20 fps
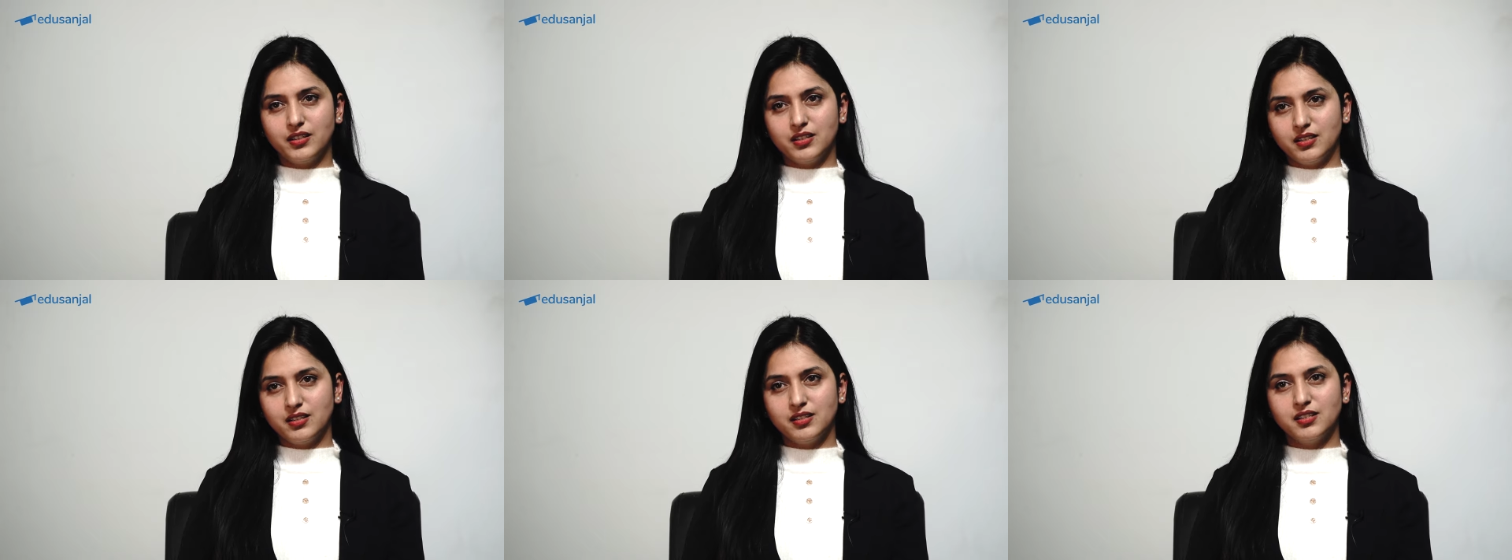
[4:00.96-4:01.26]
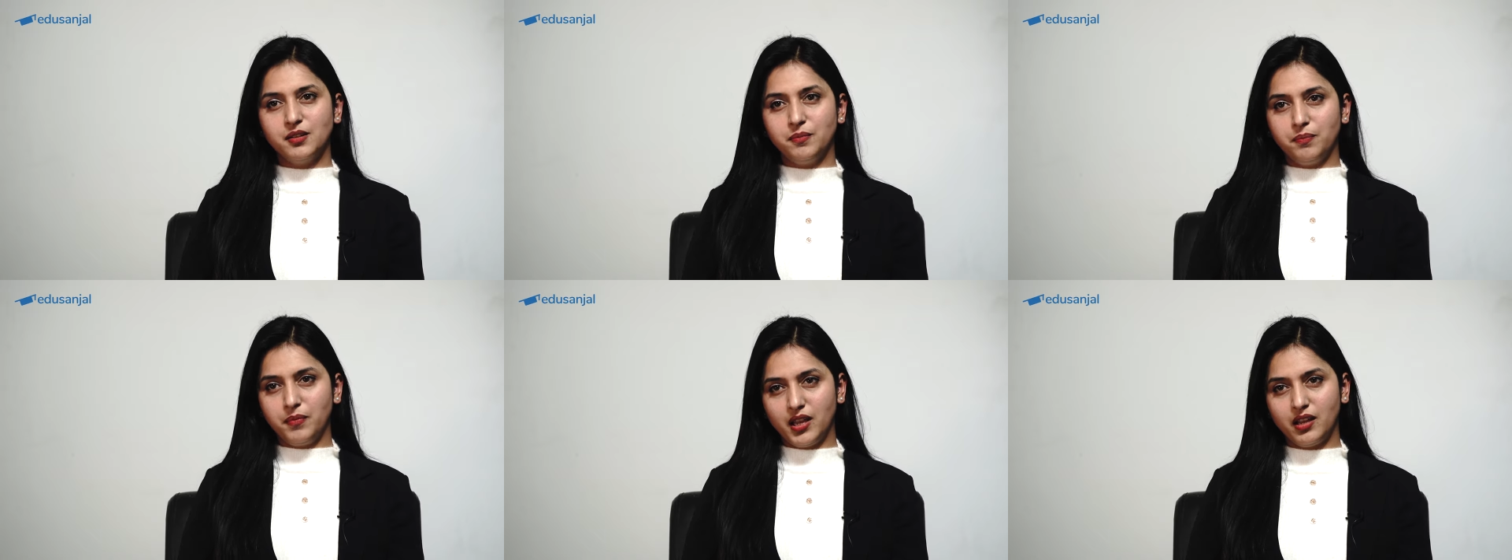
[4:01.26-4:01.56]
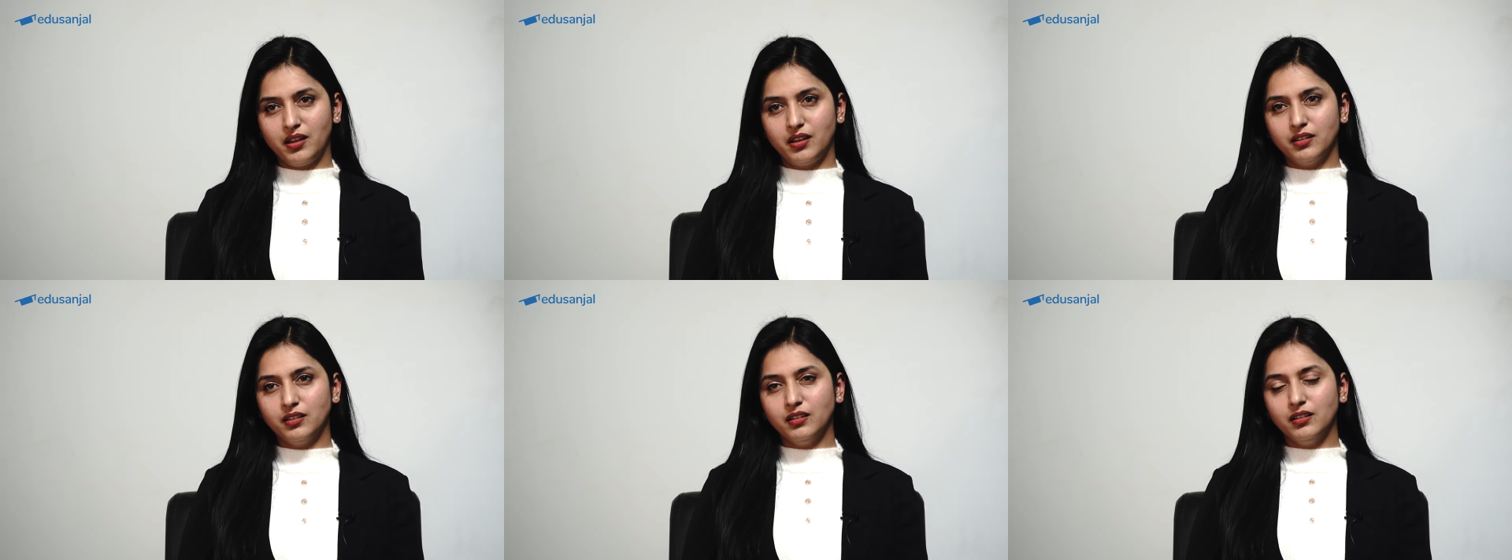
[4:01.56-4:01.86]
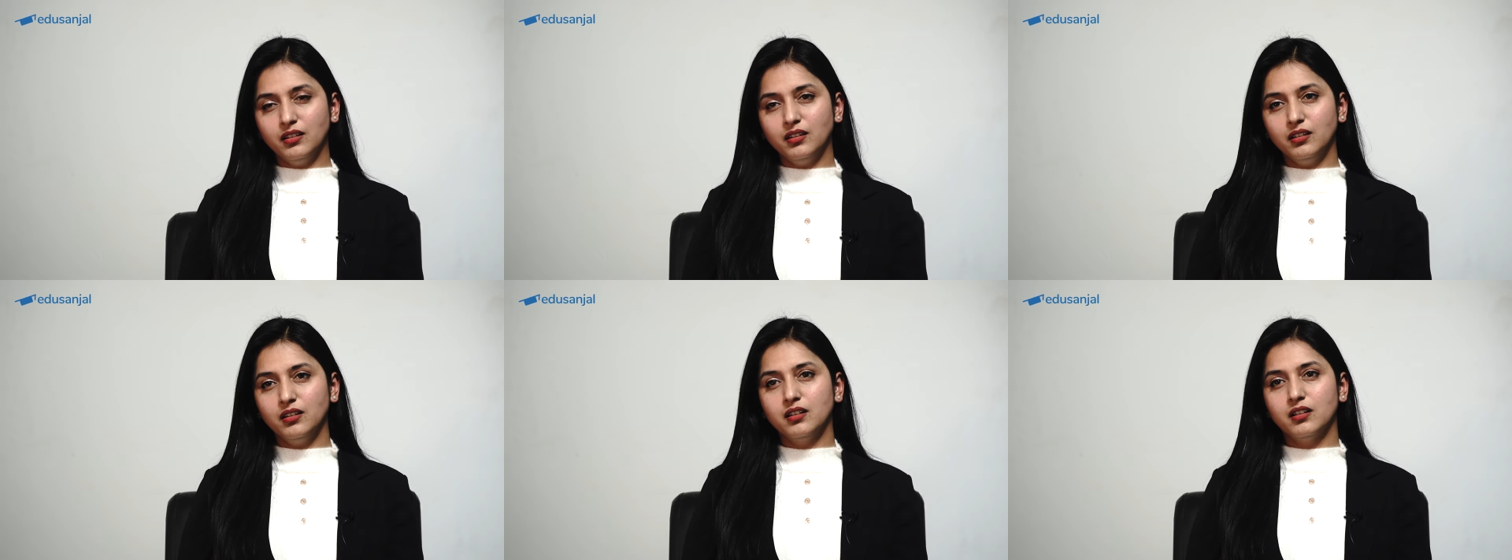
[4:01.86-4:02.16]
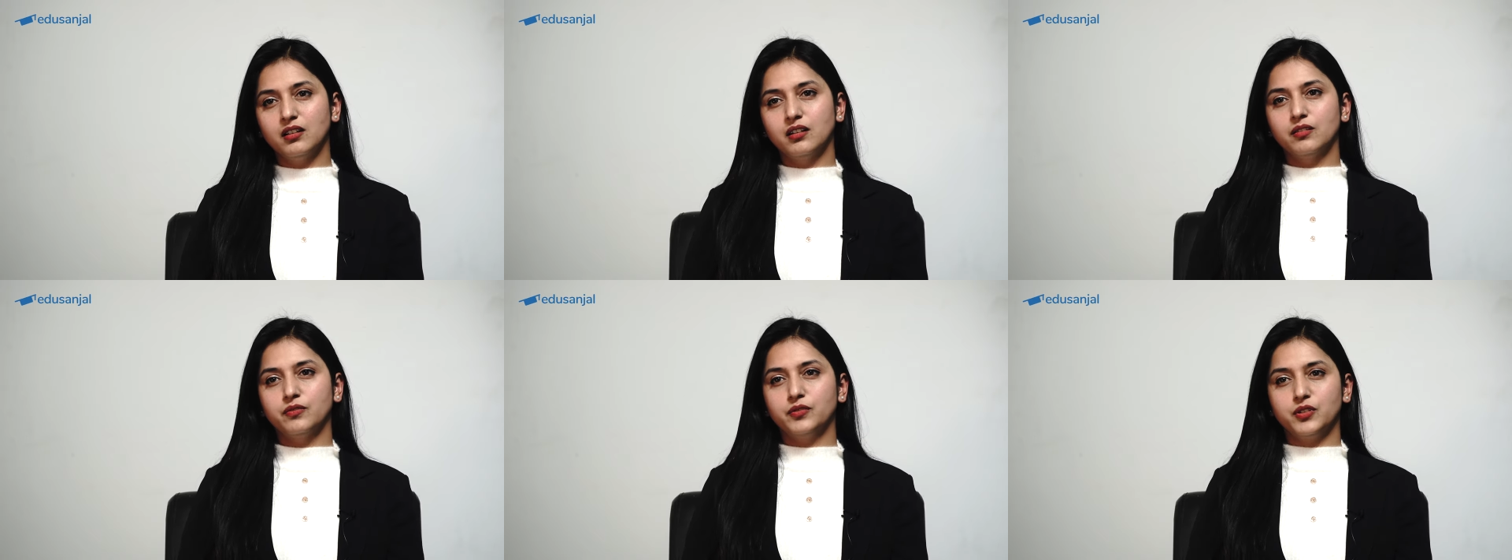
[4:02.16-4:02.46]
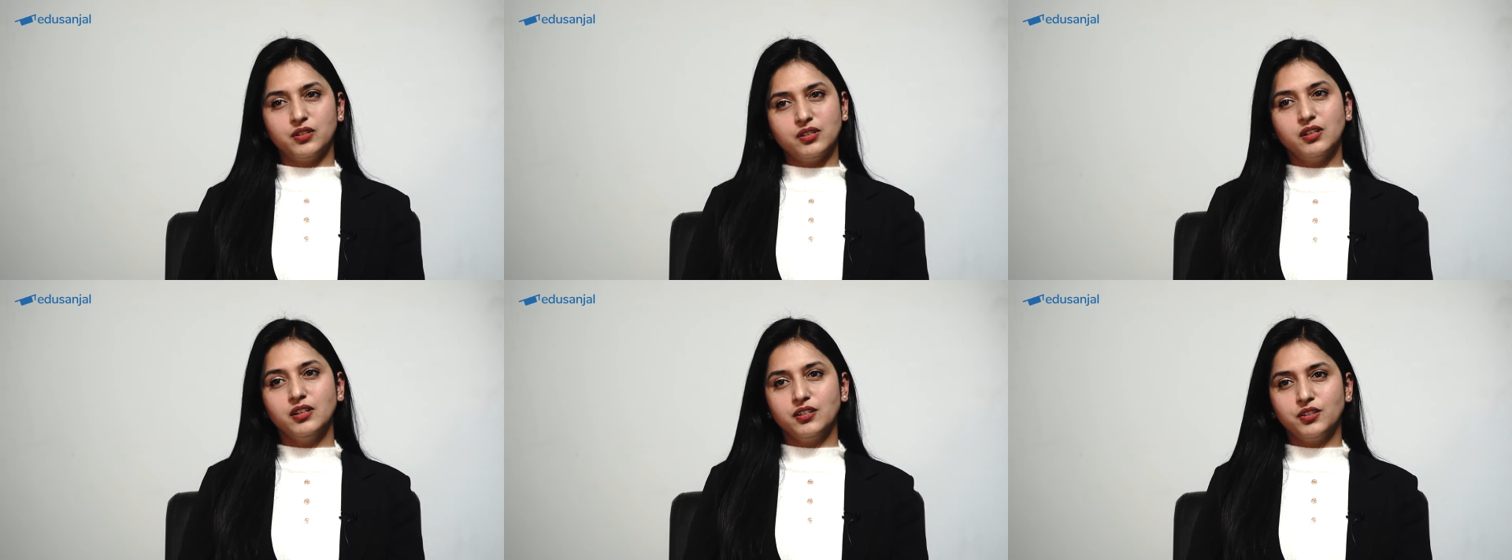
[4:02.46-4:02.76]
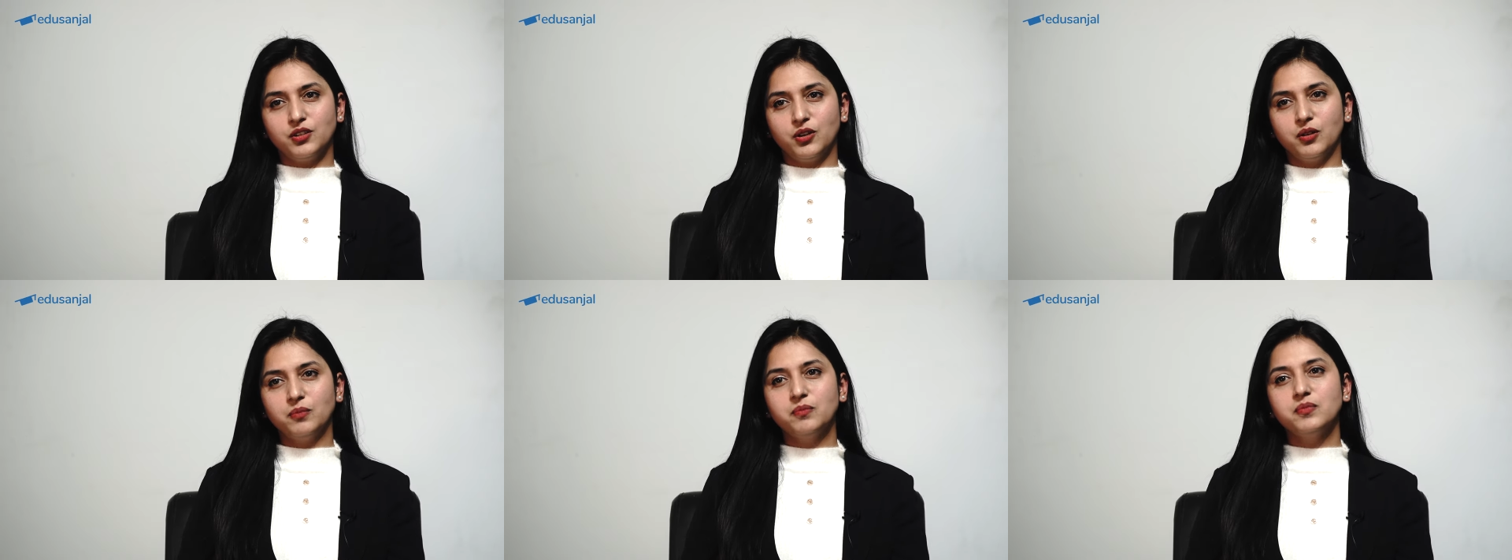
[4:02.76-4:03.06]
decision maker for
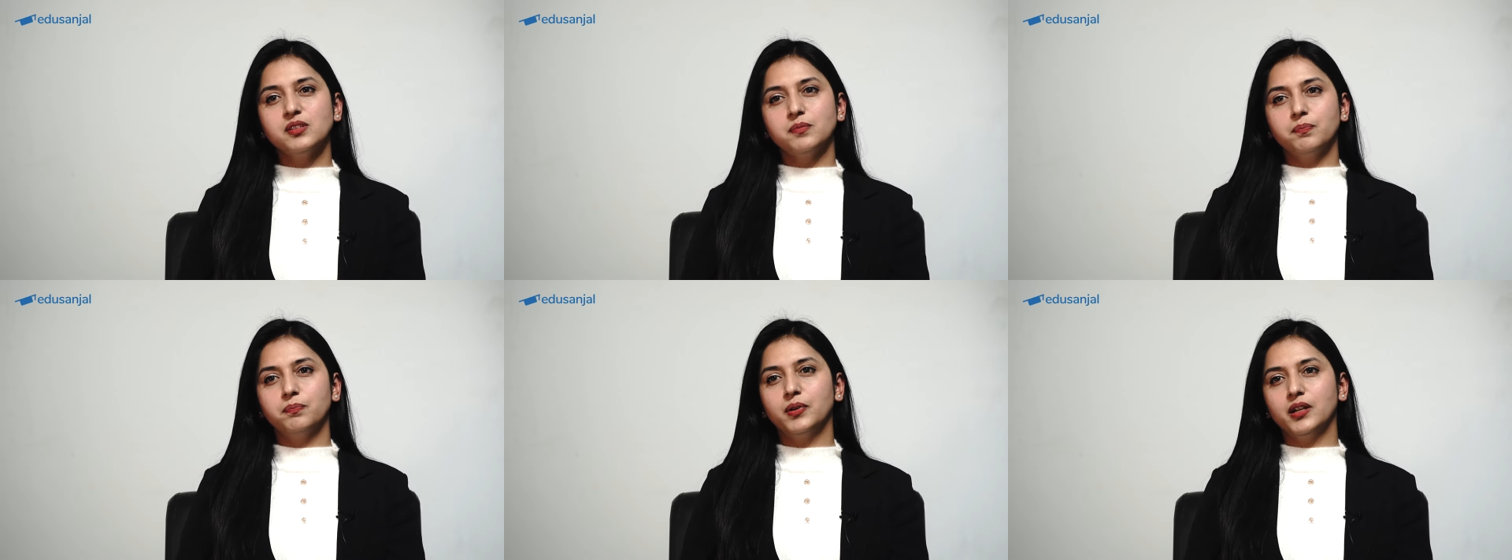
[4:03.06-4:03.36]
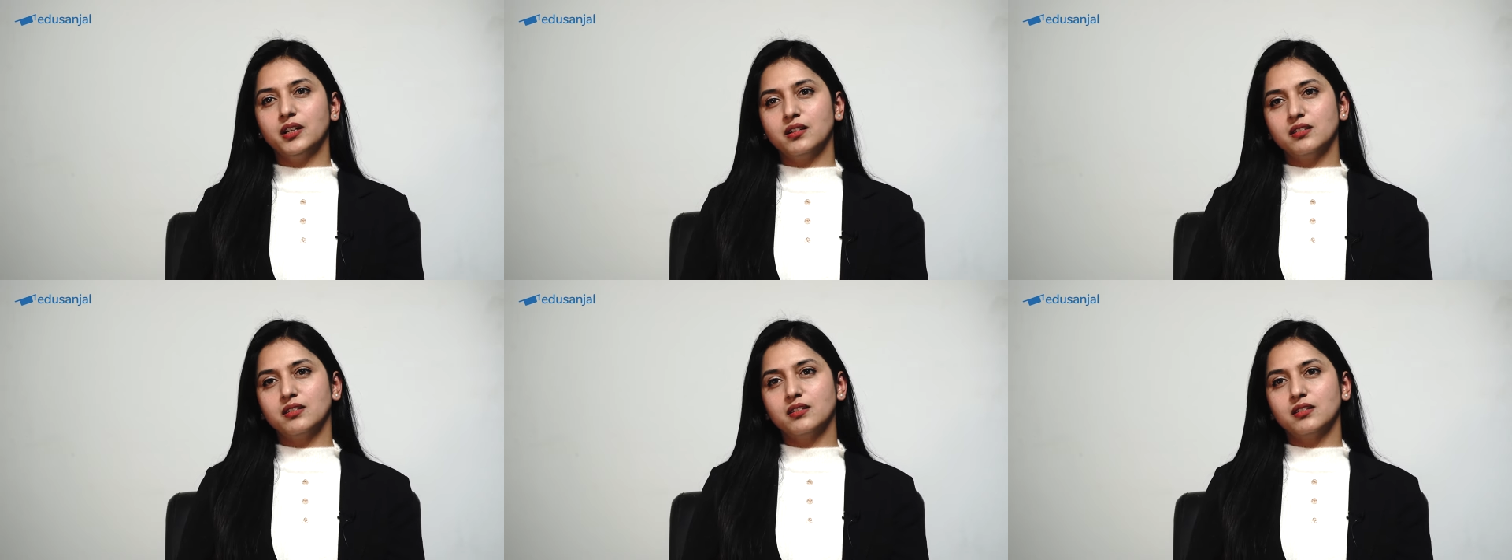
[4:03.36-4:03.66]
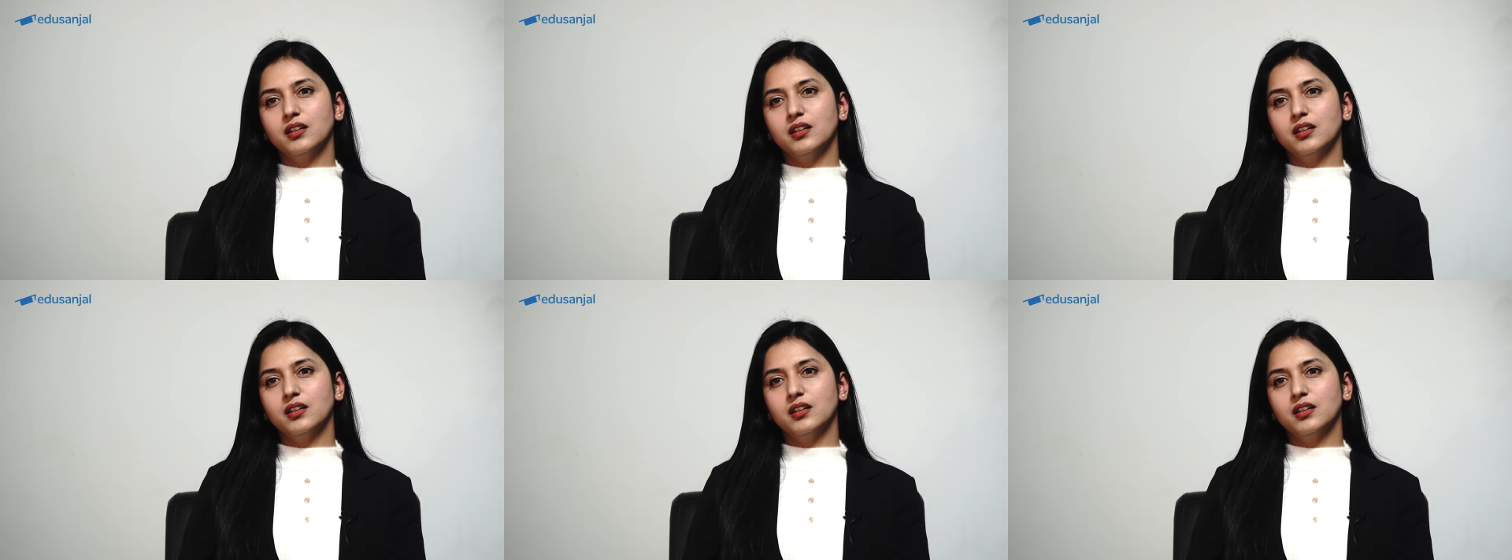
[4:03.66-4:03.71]
short terms, but